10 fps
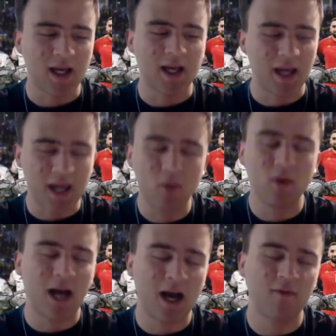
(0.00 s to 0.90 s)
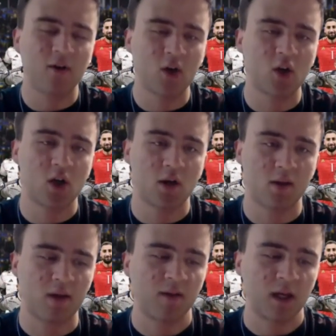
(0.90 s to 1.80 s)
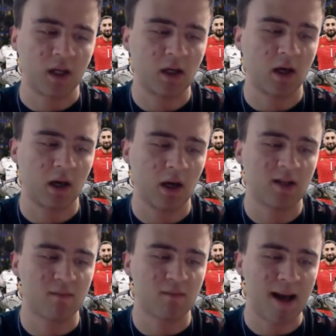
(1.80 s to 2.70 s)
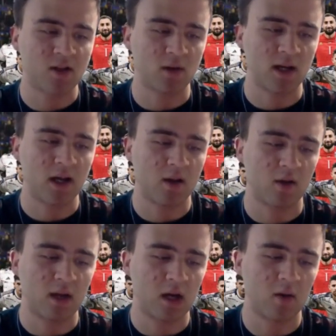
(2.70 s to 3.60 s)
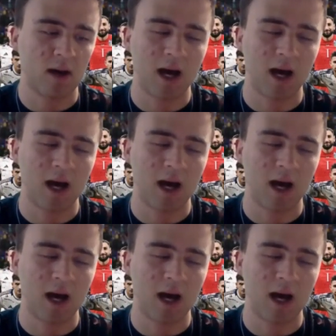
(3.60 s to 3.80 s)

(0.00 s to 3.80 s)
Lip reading: he would have a good chance, I think, to battle against Donnarumma.